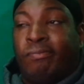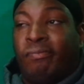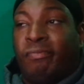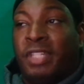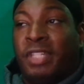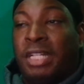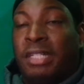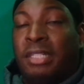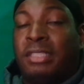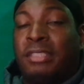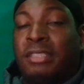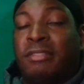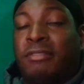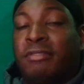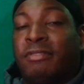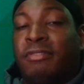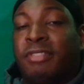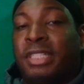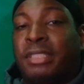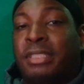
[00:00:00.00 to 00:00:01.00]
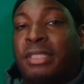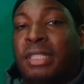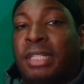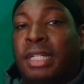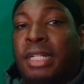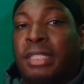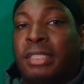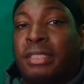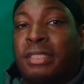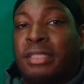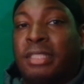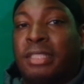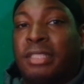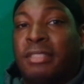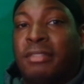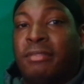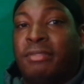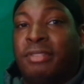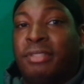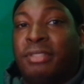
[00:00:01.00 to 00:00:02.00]
That doesn't fix a lot of
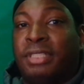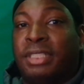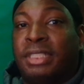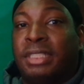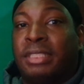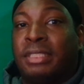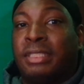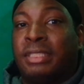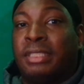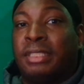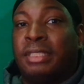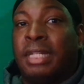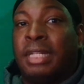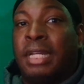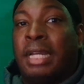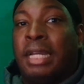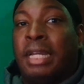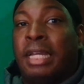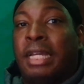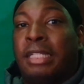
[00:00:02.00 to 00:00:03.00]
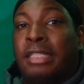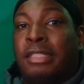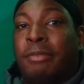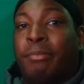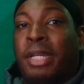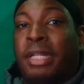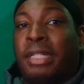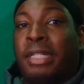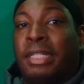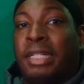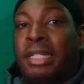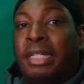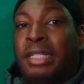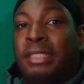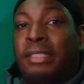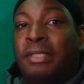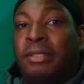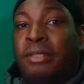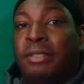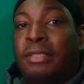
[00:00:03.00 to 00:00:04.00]
stuff. You just
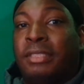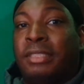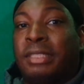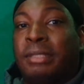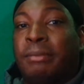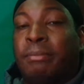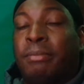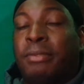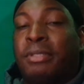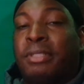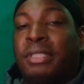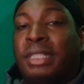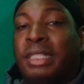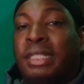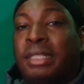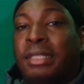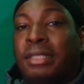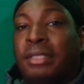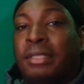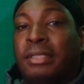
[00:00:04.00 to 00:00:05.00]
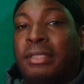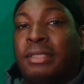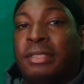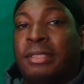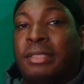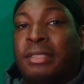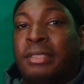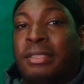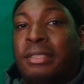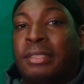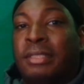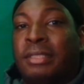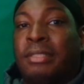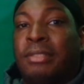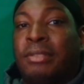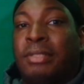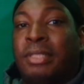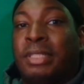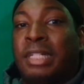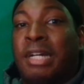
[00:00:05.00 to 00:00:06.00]
expecting simple things
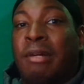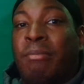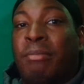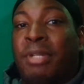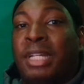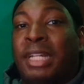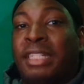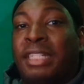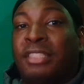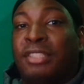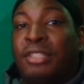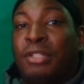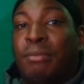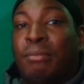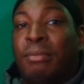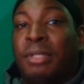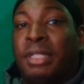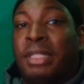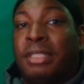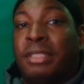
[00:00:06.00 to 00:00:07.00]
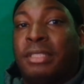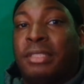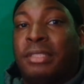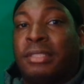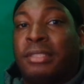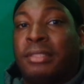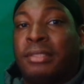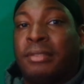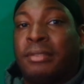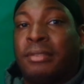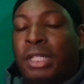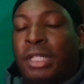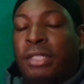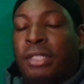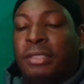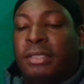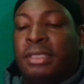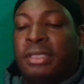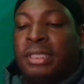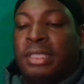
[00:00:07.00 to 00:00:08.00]
to accommodate so much.
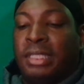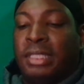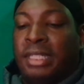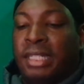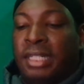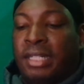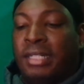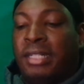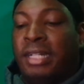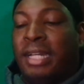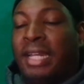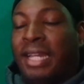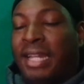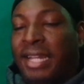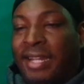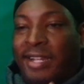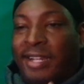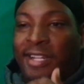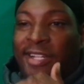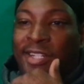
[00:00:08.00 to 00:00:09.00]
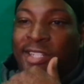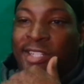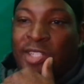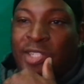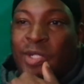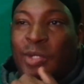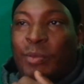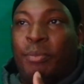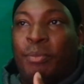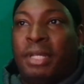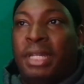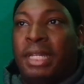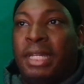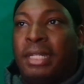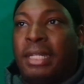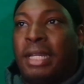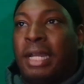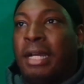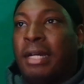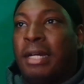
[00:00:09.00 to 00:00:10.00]
You'll sit there and you'll
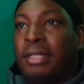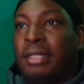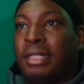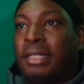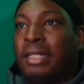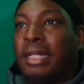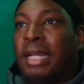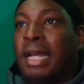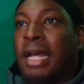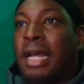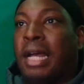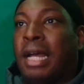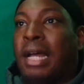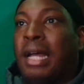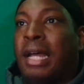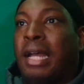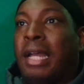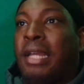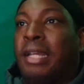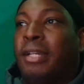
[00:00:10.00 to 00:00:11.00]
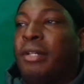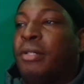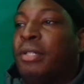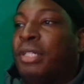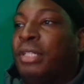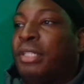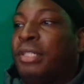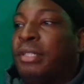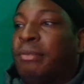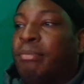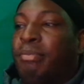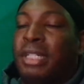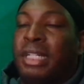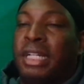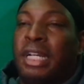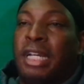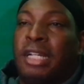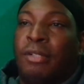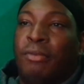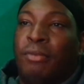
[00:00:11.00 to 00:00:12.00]
pick out a guy or you'll pick
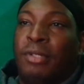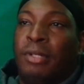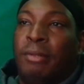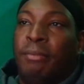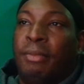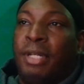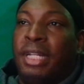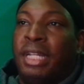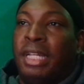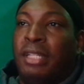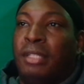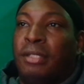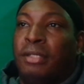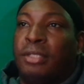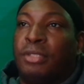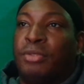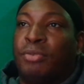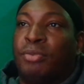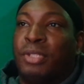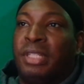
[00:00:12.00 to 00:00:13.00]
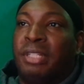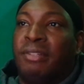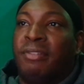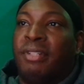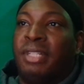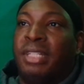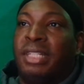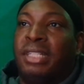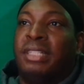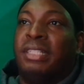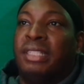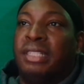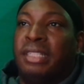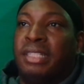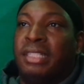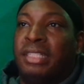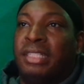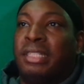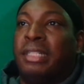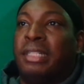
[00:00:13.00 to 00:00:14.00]
out a woman that looks really, really
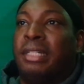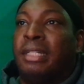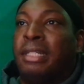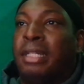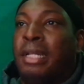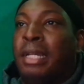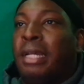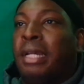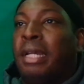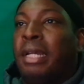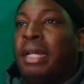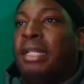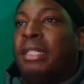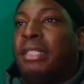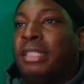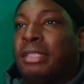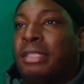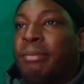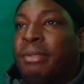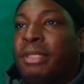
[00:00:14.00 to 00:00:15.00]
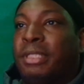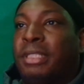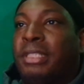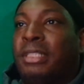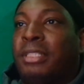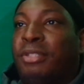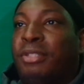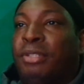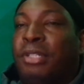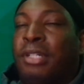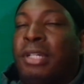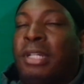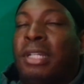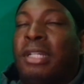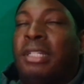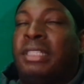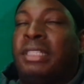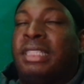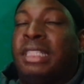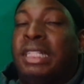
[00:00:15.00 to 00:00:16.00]
good. And just because you
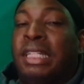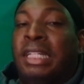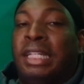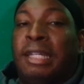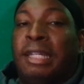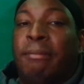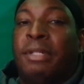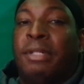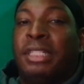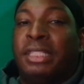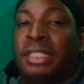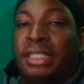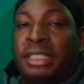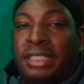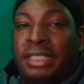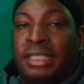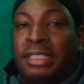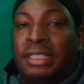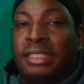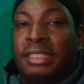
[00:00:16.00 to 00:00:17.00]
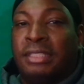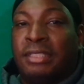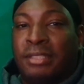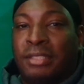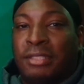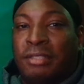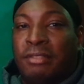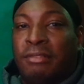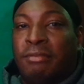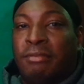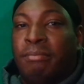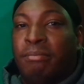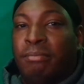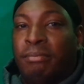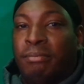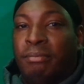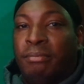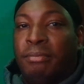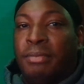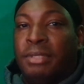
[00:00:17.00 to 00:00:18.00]
can see images of
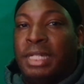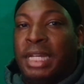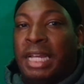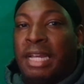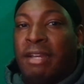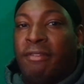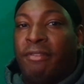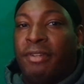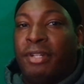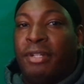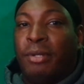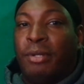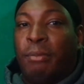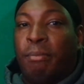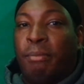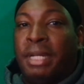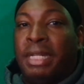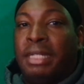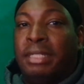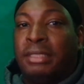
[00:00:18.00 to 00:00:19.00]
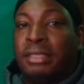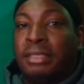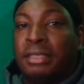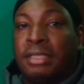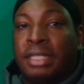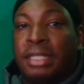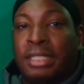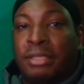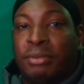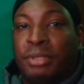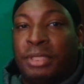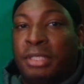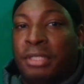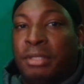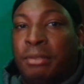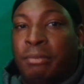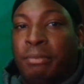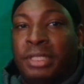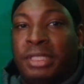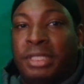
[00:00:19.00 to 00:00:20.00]
having amazing sex with
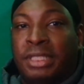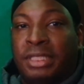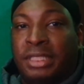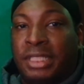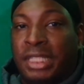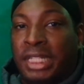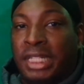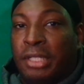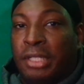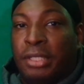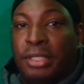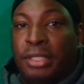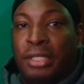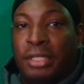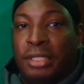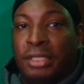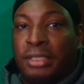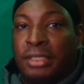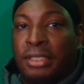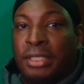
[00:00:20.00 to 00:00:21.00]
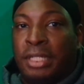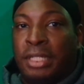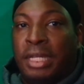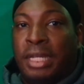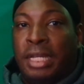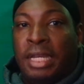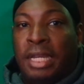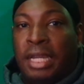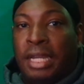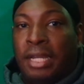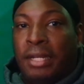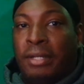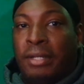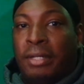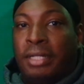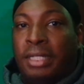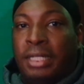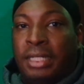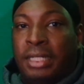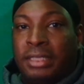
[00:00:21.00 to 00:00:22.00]
them because of their looks and
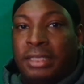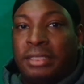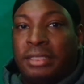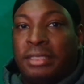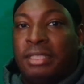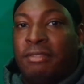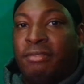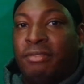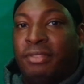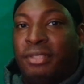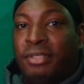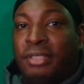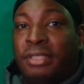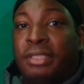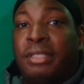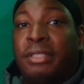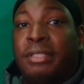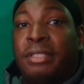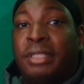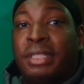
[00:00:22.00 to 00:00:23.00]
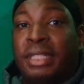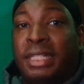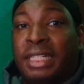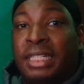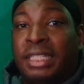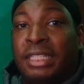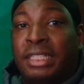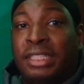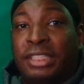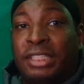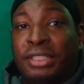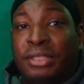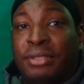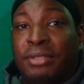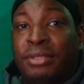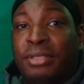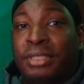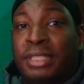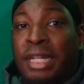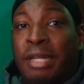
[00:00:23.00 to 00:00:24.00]
all that stuff, you'll go ahead and
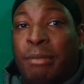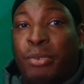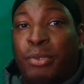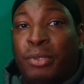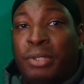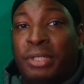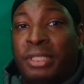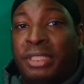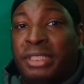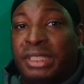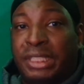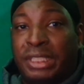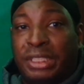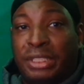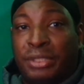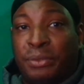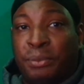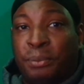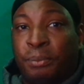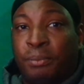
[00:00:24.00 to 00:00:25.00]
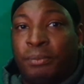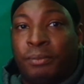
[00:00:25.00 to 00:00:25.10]
choose that poor decision.